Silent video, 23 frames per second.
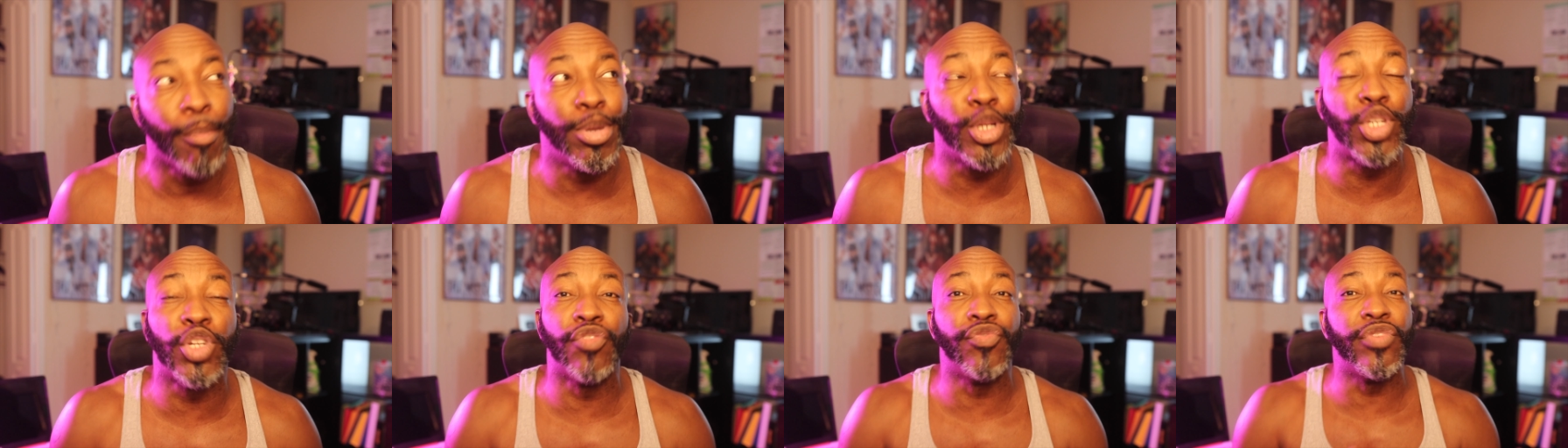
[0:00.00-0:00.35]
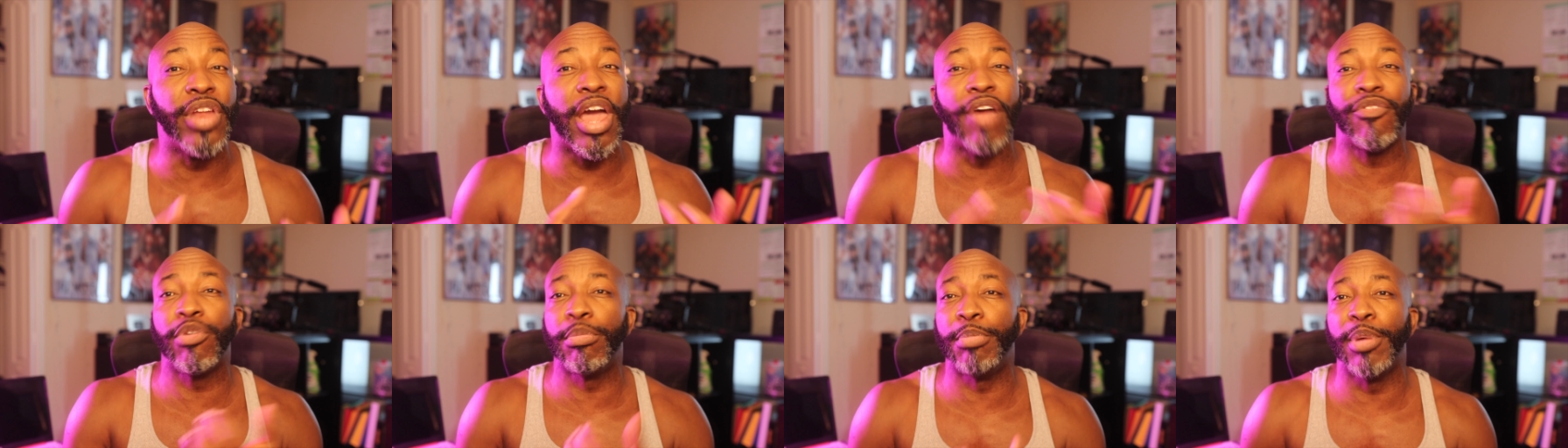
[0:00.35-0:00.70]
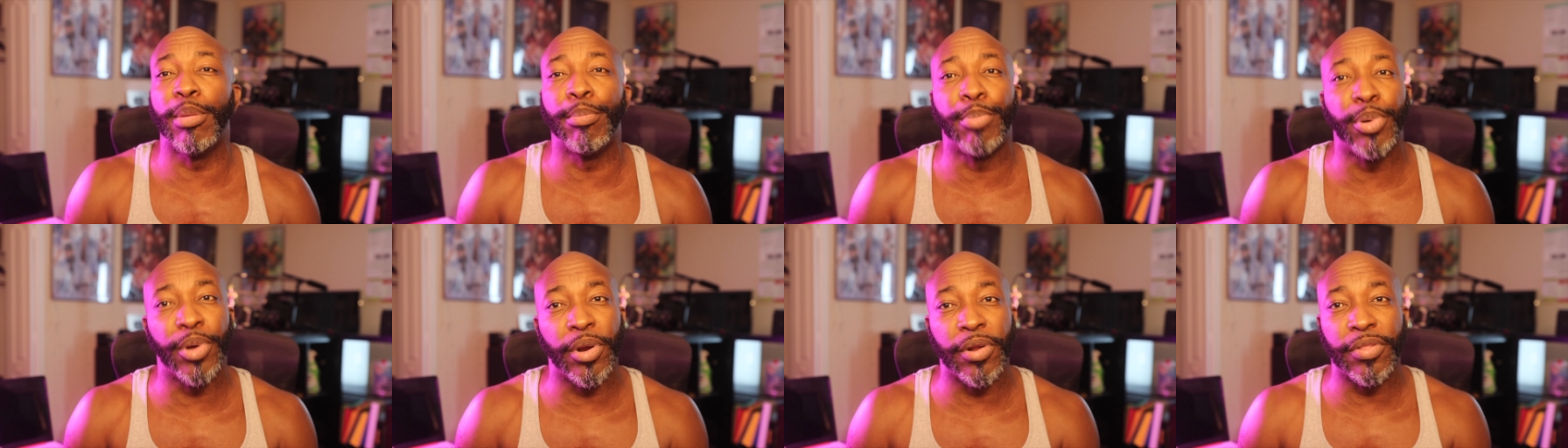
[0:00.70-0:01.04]
but you've never
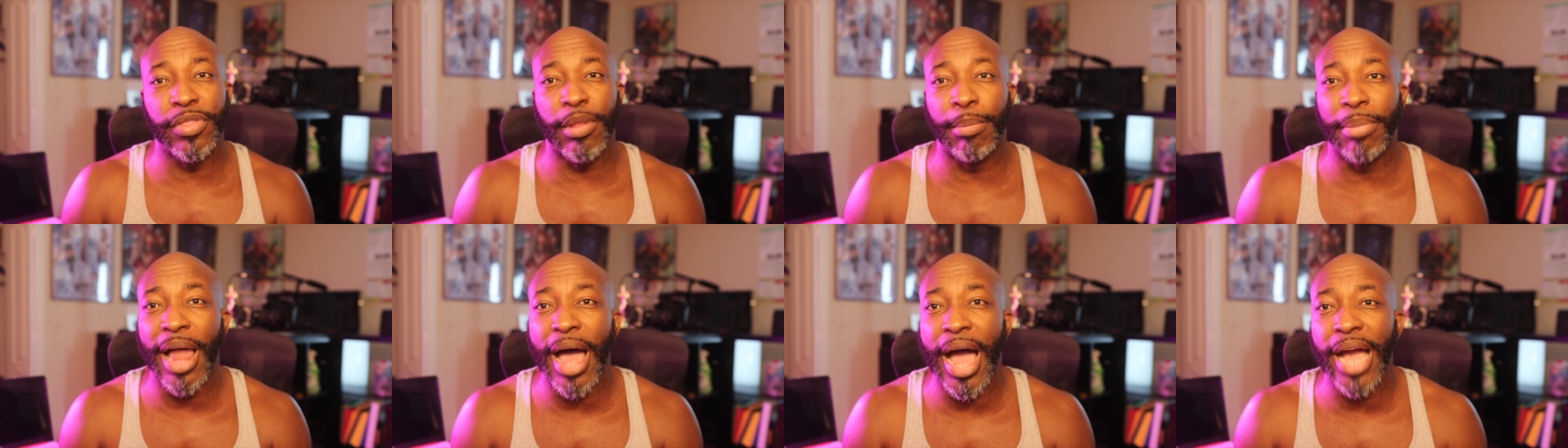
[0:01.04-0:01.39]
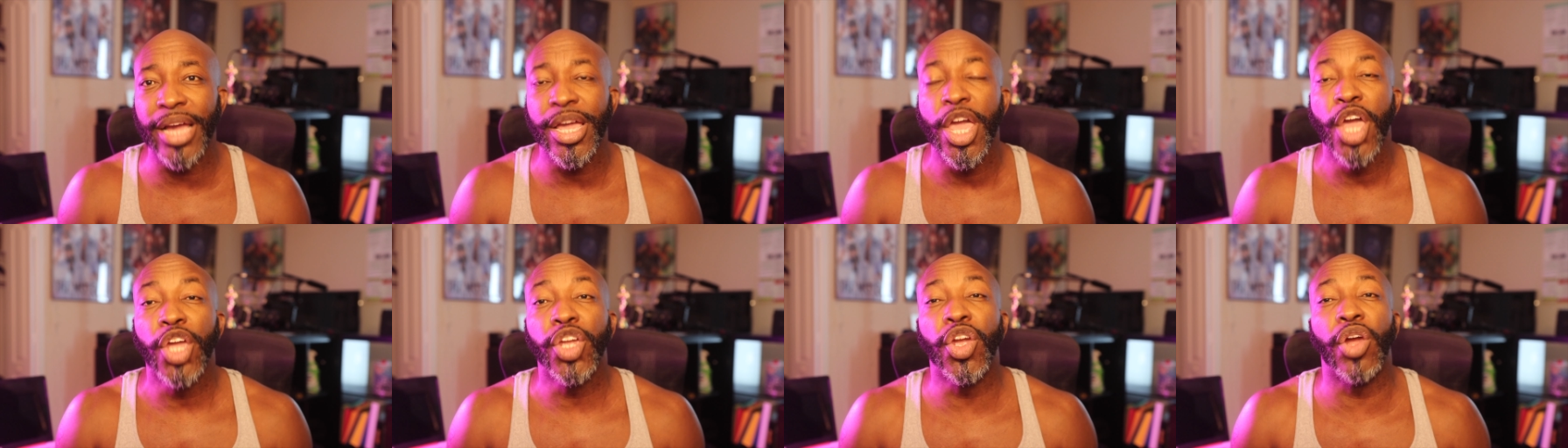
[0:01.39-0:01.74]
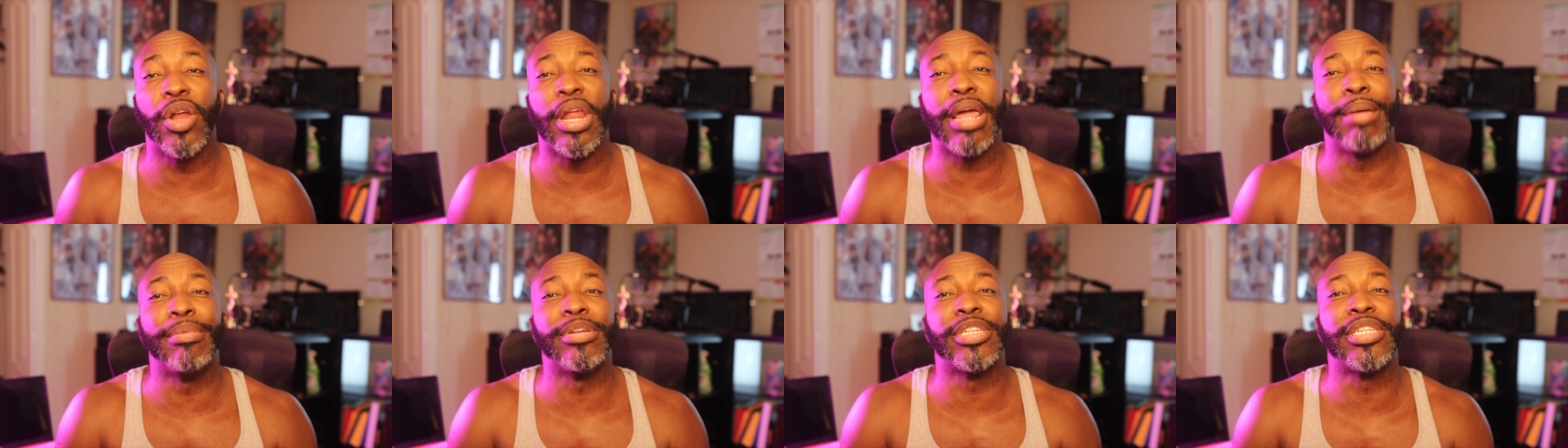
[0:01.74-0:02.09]
been put on the block. Your
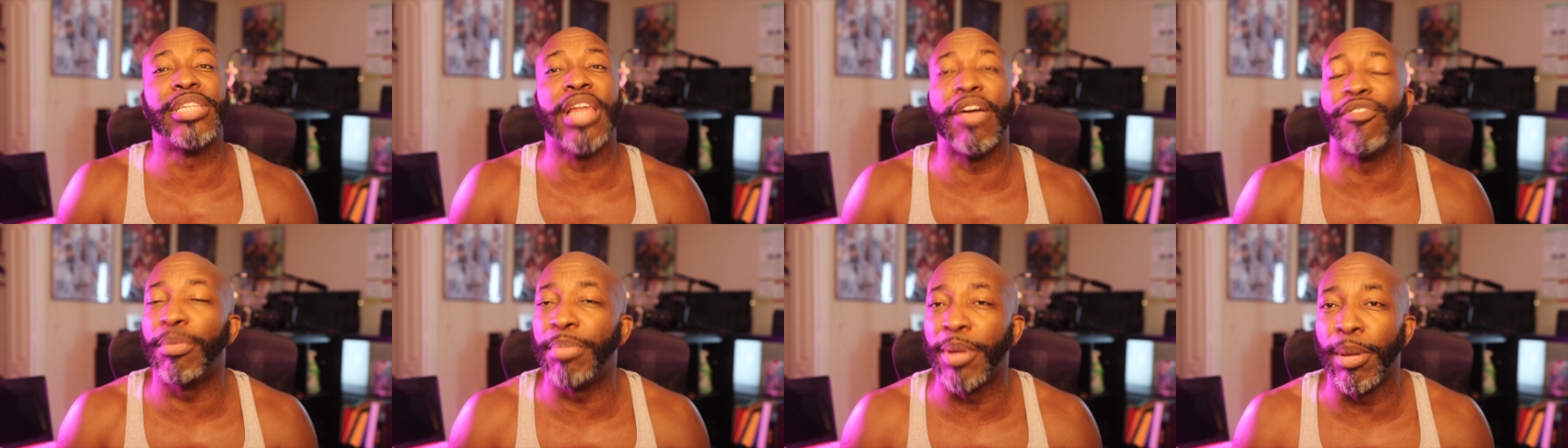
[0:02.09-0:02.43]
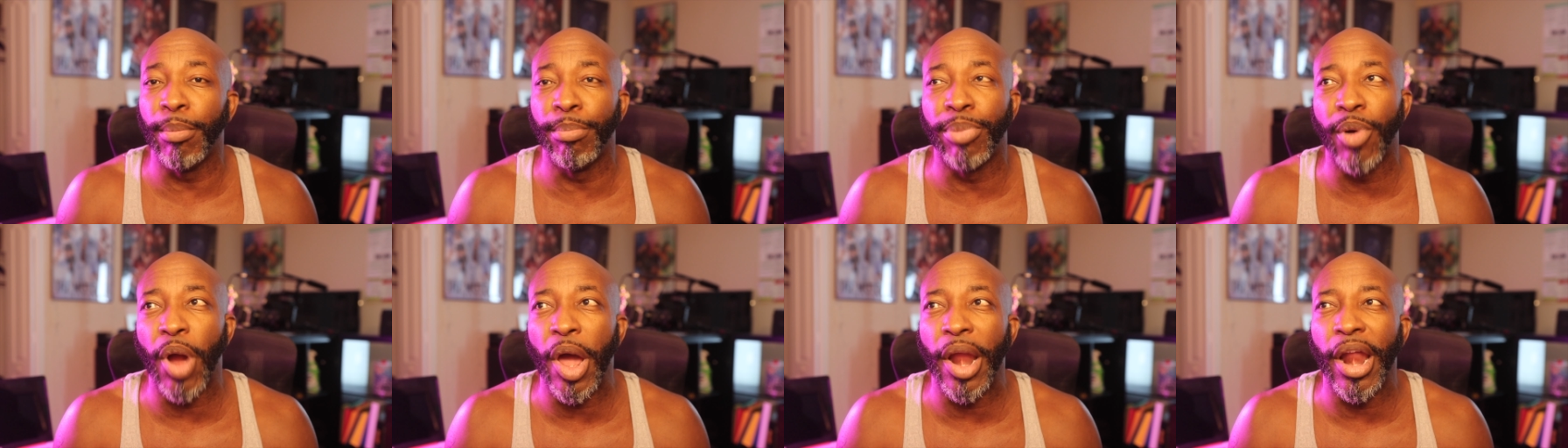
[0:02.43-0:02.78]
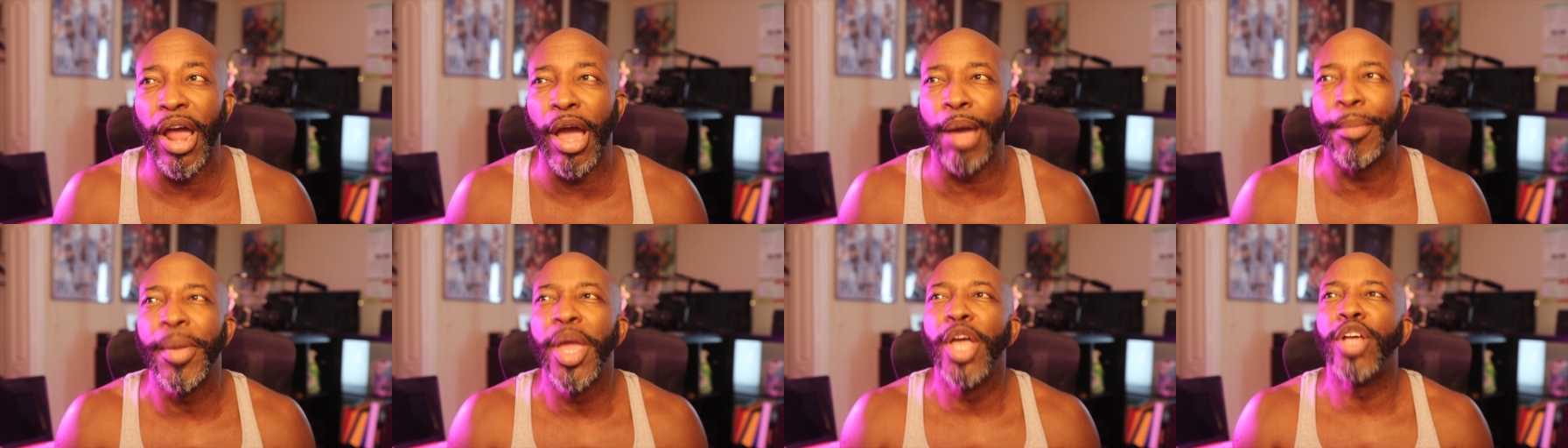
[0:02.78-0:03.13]
name has never been brought
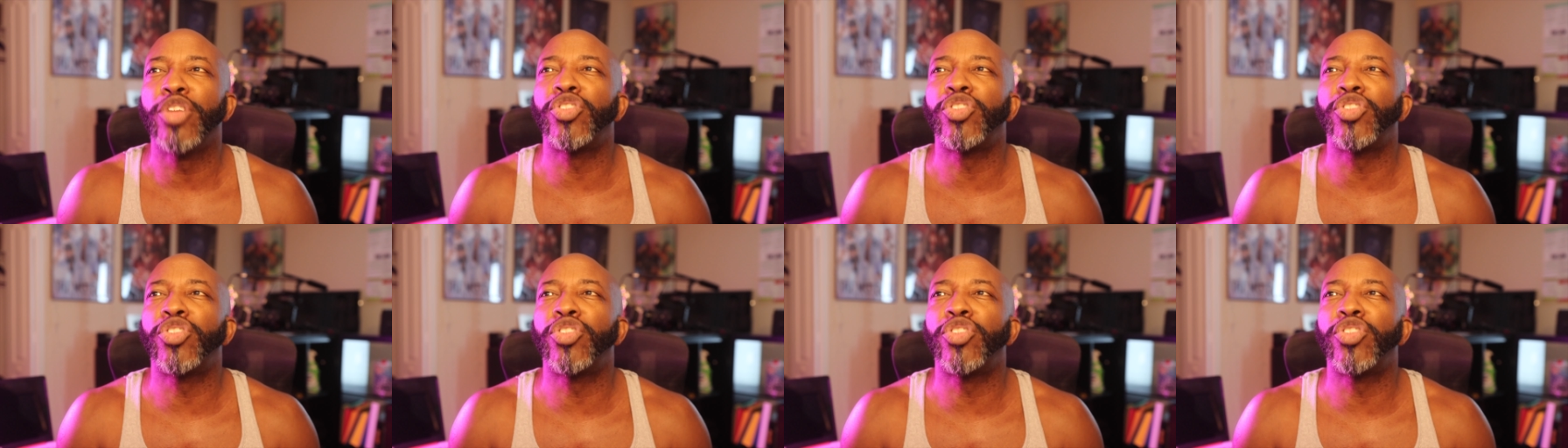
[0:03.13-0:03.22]
up.